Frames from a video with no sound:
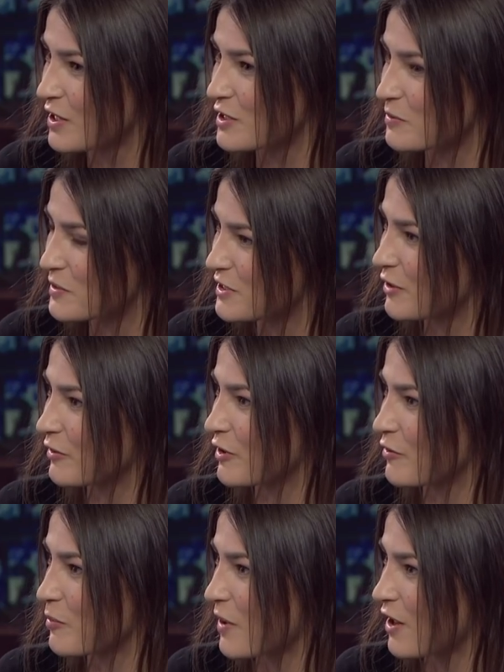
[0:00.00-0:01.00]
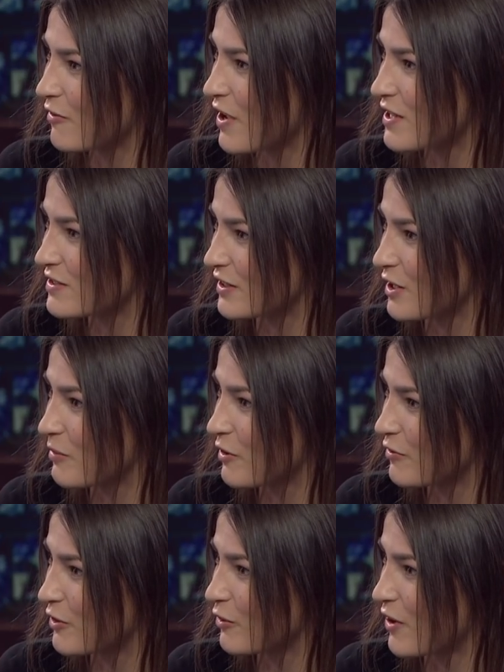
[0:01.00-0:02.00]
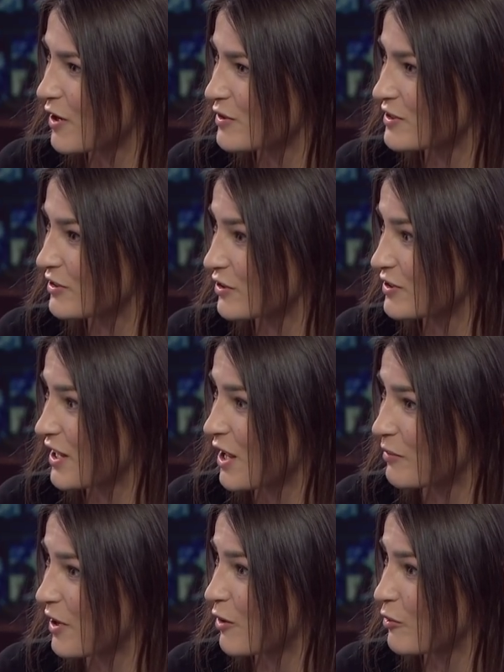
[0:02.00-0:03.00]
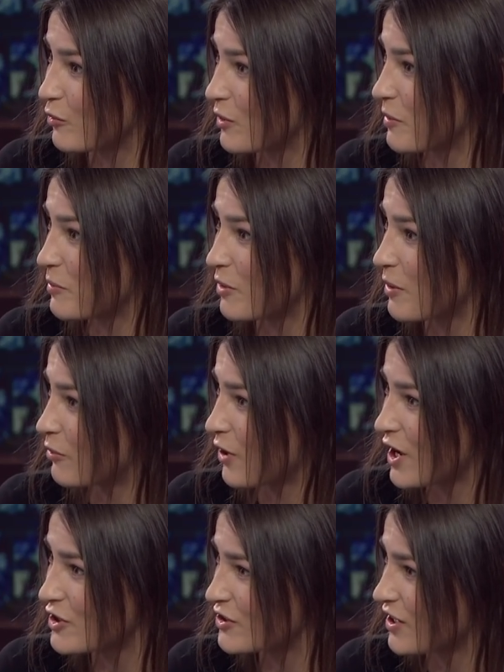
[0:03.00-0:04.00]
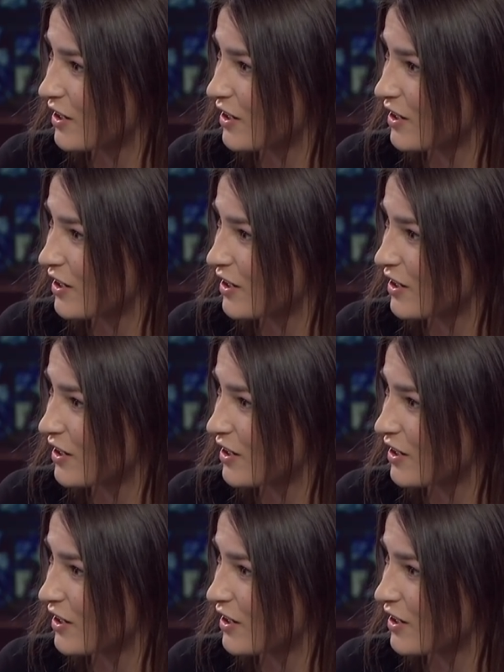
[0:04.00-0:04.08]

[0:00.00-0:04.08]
specifically from Belfast to give me a few rounds just to help me out with, with my preparation.